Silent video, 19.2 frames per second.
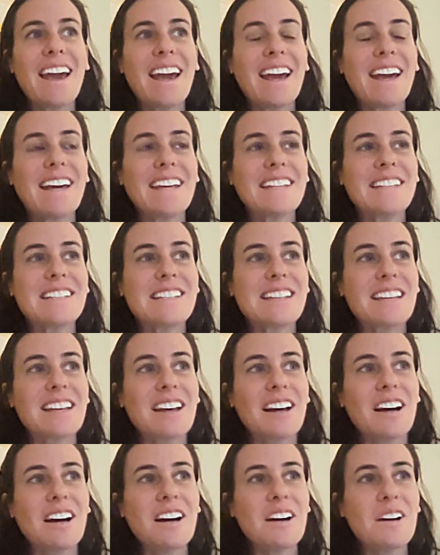And
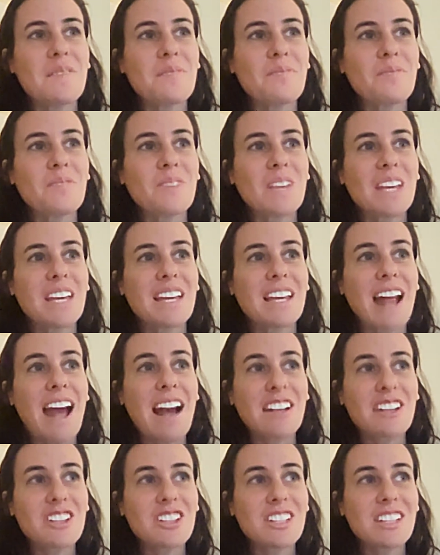it
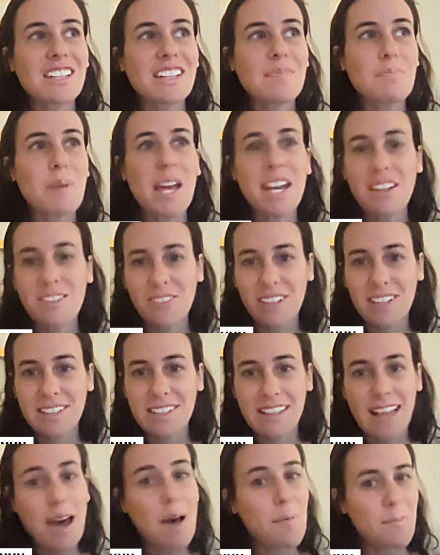actually benefits
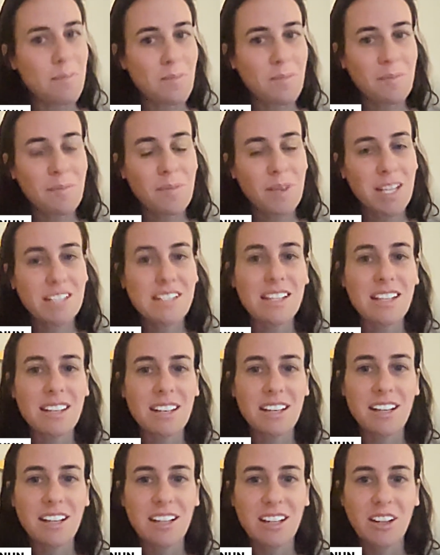them
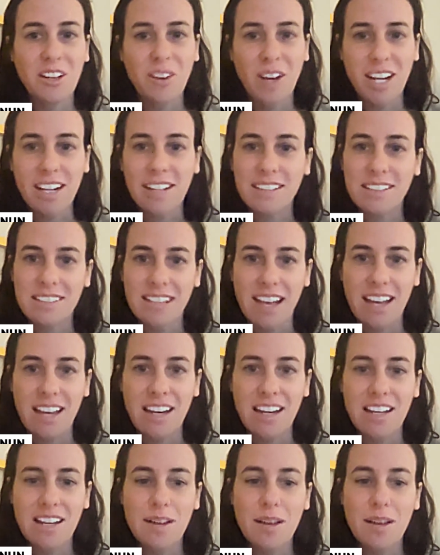to a great extent.